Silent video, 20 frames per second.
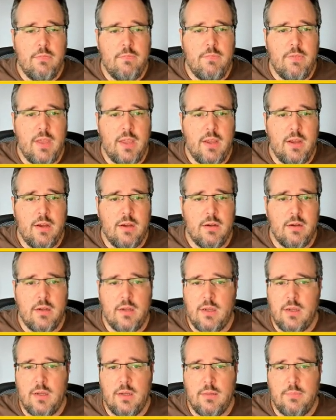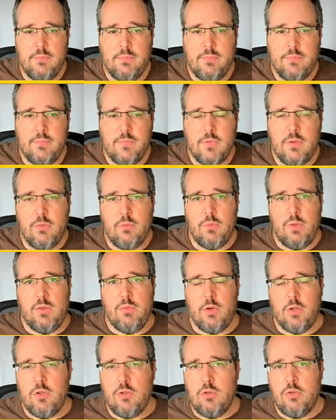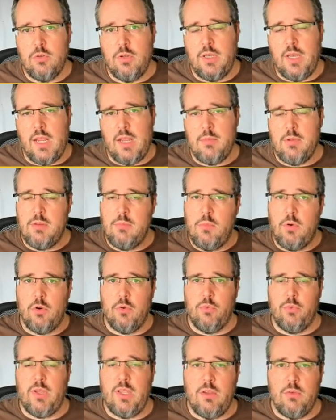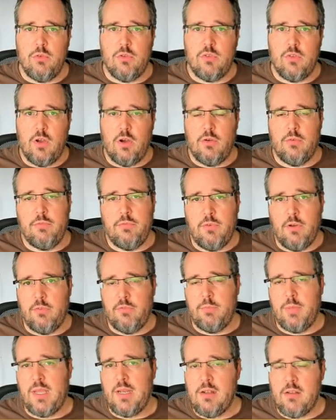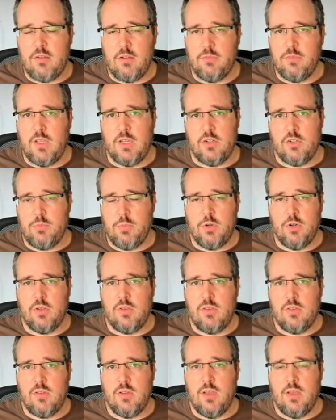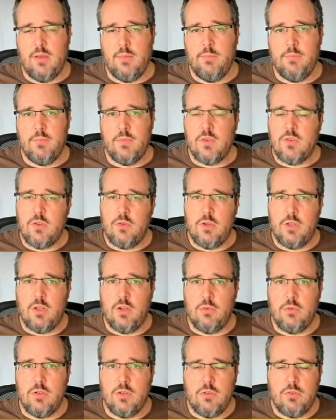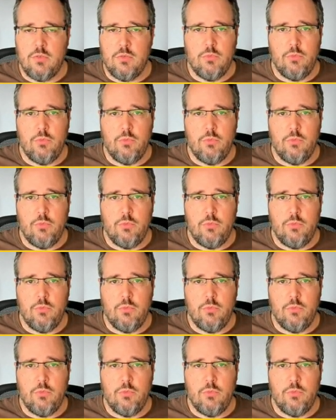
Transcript: where um, we want to enable more reuse of, of panels of dashboards um, so you don't